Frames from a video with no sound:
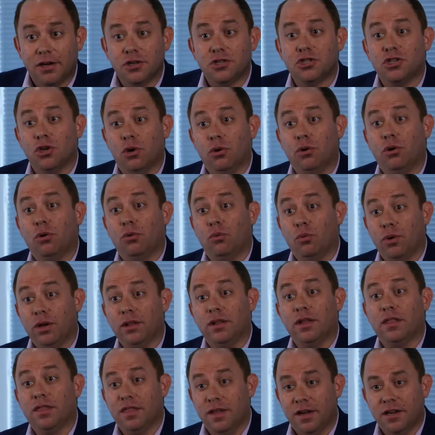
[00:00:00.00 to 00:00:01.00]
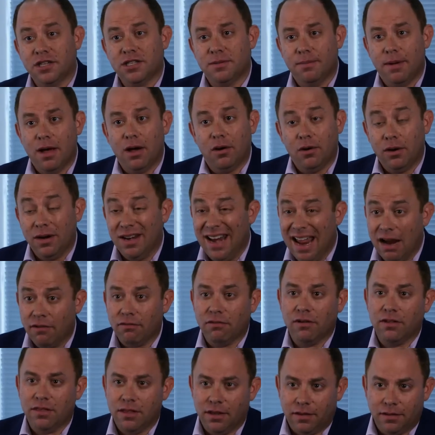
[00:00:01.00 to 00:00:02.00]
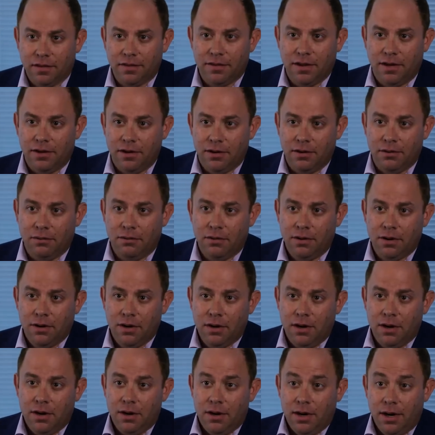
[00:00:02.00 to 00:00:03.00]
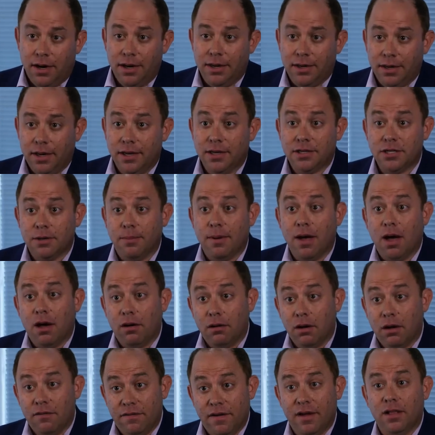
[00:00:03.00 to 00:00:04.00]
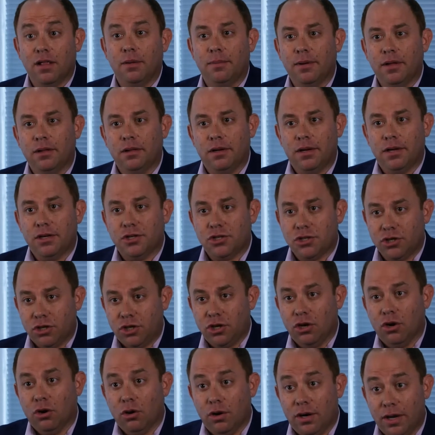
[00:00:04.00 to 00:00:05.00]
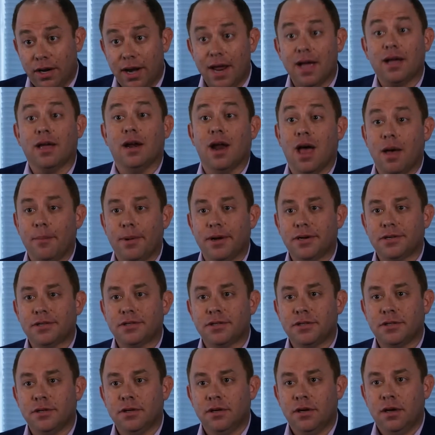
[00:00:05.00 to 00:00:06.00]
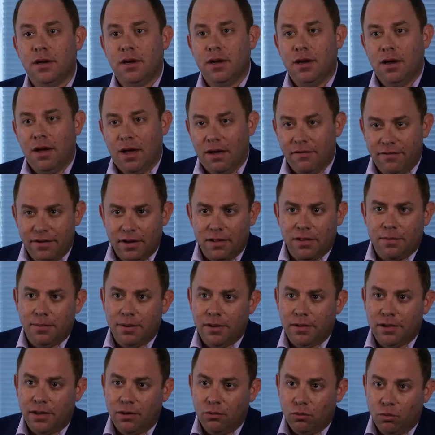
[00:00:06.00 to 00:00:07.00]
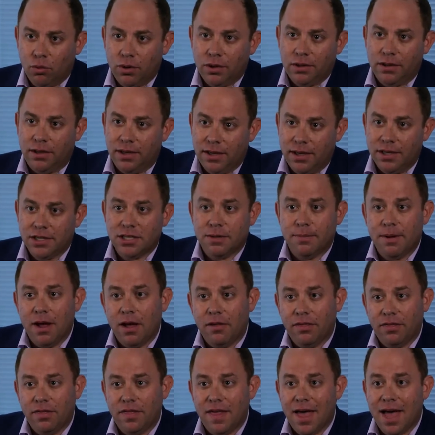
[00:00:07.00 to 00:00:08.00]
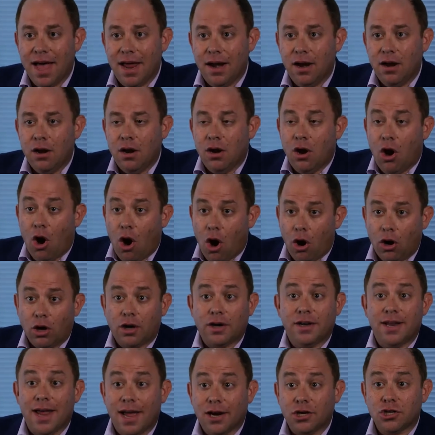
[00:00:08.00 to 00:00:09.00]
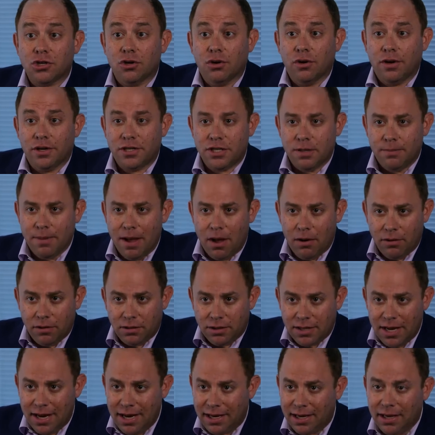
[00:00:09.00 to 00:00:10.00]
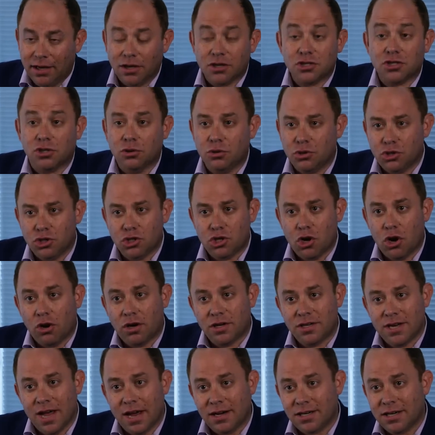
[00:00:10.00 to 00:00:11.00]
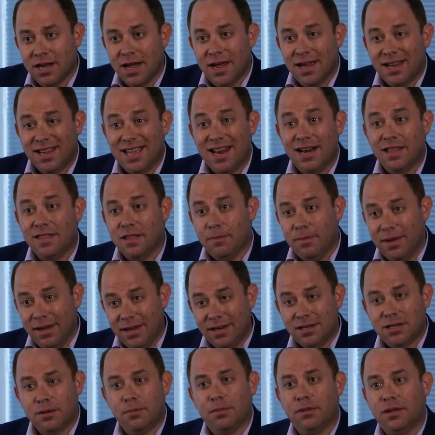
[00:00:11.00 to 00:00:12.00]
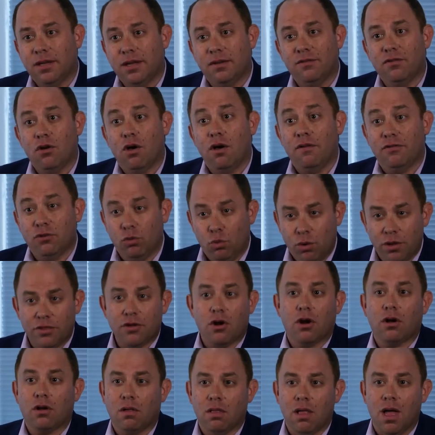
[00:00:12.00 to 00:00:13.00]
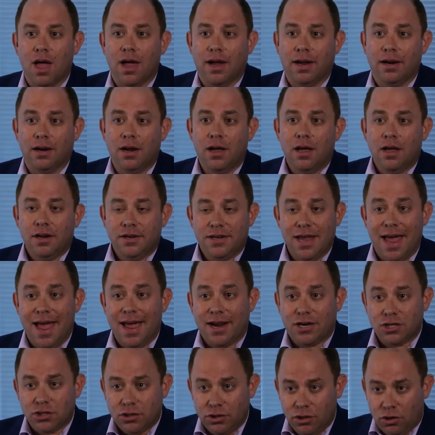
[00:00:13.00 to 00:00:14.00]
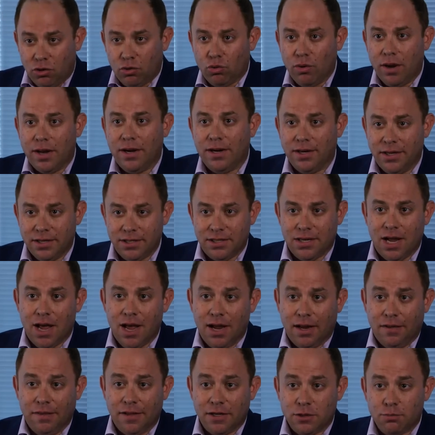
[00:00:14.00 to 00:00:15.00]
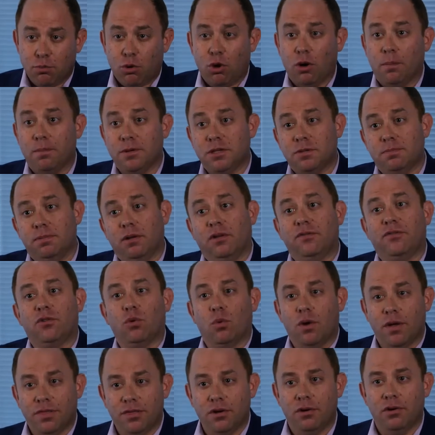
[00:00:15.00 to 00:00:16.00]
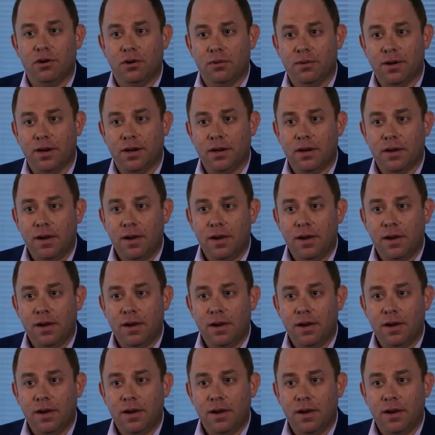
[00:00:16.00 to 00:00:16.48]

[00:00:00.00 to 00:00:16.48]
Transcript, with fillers: Ensono really thinks about in everything that they do. It's about availability, security, and economics. Availability really is about that architecture. It's about taking a solutions architect, getting them intimately involved with our client to actually create a design that's purpose-built for what they're doing.